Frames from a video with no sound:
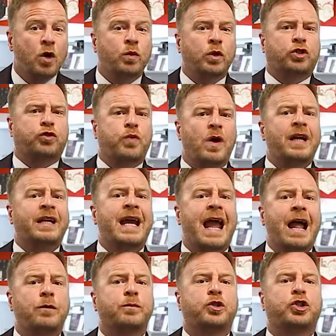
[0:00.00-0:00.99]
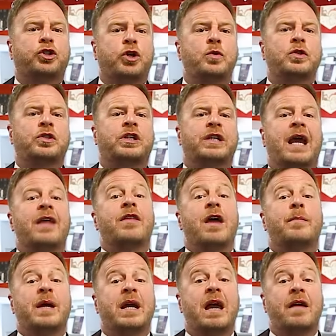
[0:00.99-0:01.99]
which really helps students to get
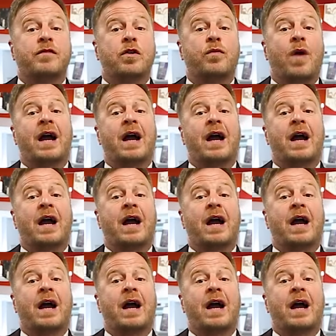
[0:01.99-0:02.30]
their behaviour